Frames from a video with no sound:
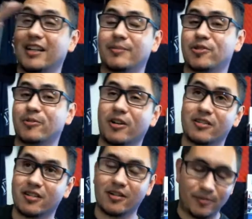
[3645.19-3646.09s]
And I'm sure
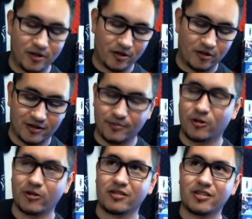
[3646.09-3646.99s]
Mark Zuckerberg owns
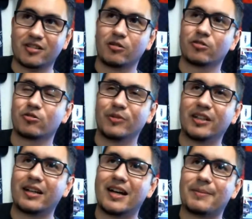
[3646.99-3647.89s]
more than just social
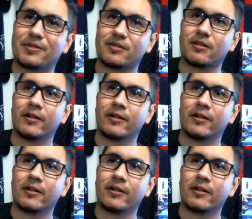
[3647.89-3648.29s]
media apps.